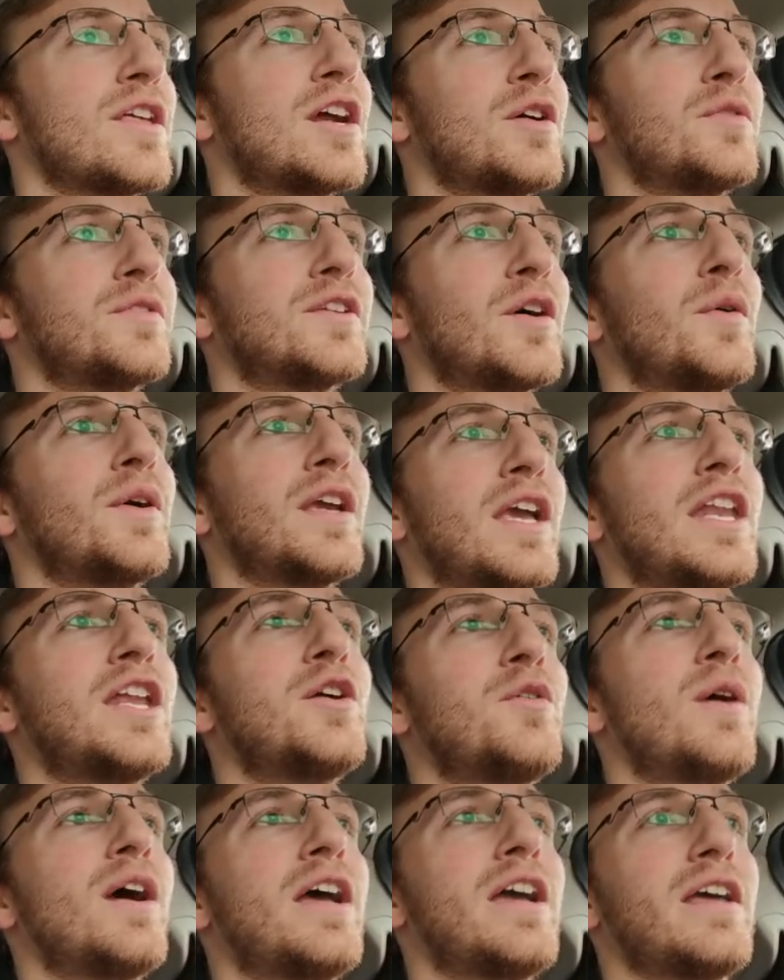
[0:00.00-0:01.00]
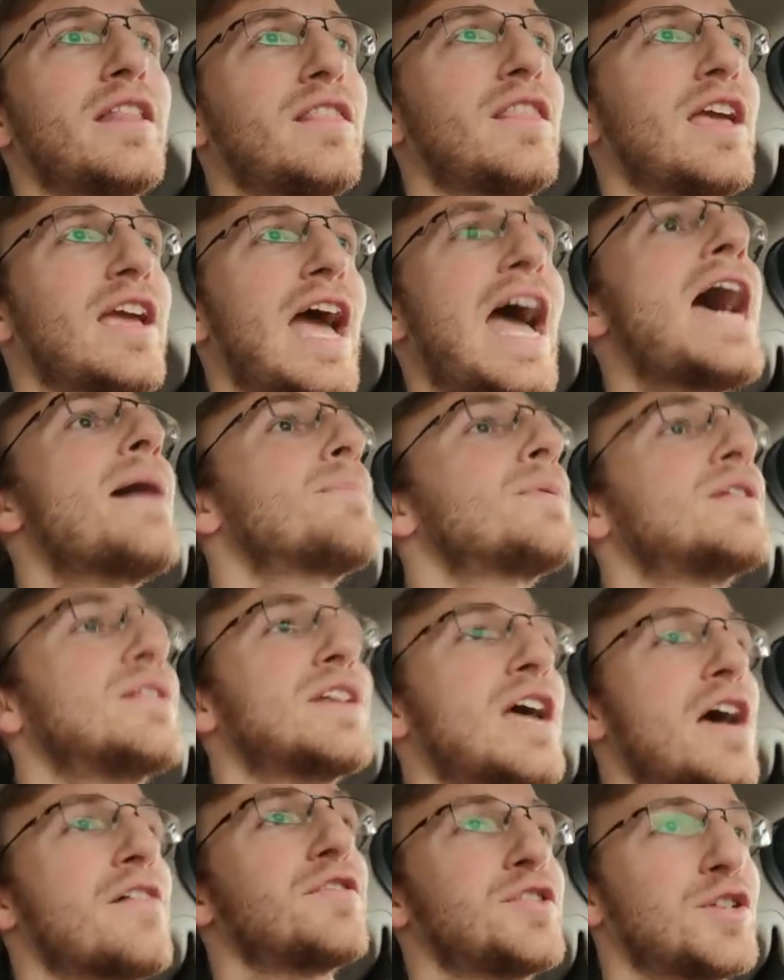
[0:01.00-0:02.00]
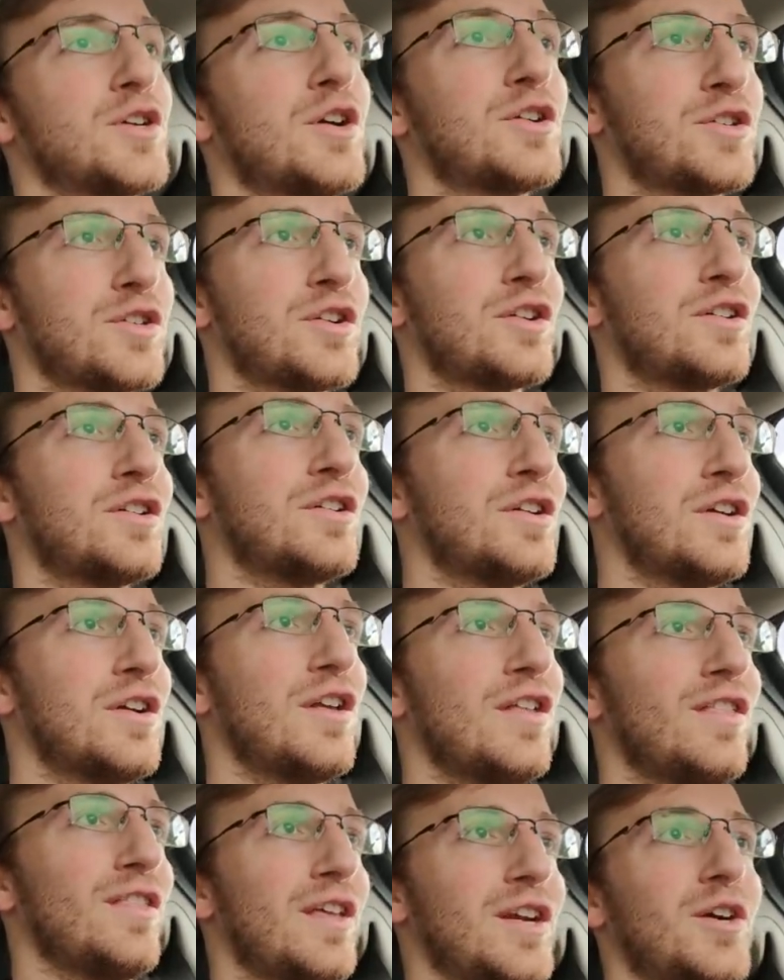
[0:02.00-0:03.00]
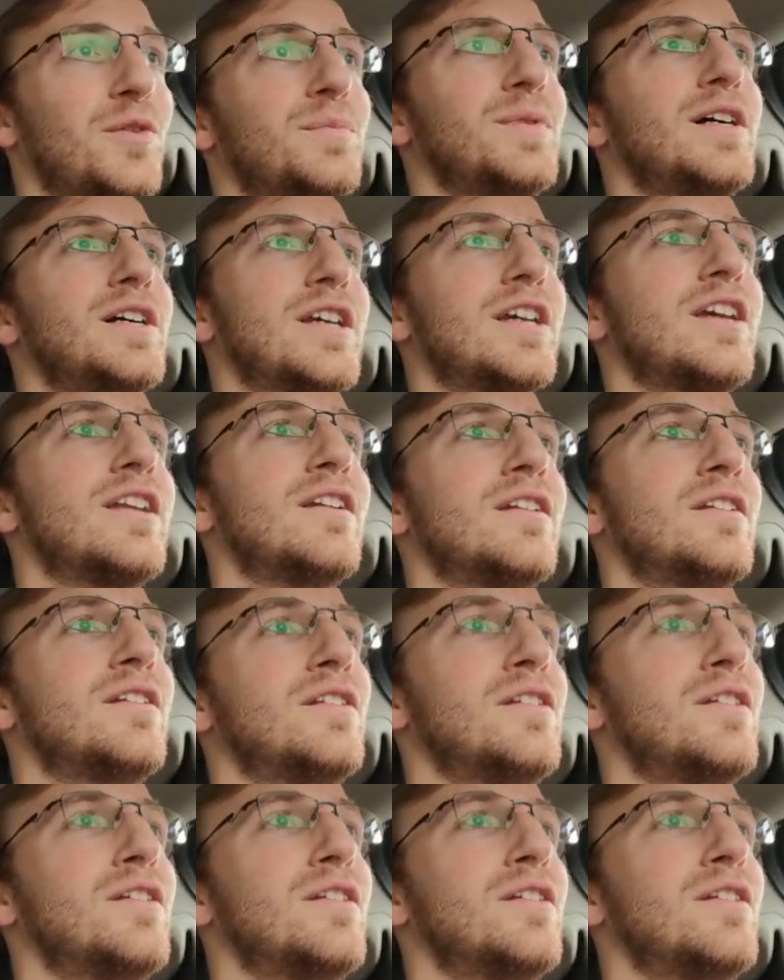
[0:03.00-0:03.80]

that I was going anyway and they happen to have a charger, then I'll plug in.